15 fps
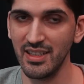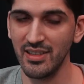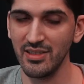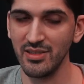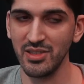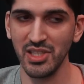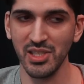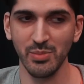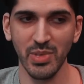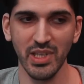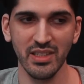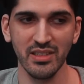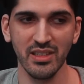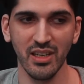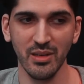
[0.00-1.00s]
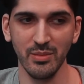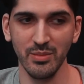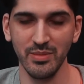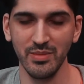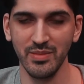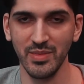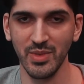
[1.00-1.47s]
Oh, she's playing
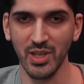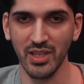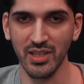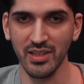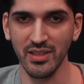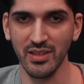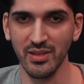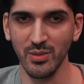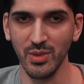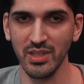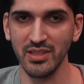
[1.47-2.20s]
dumb. Well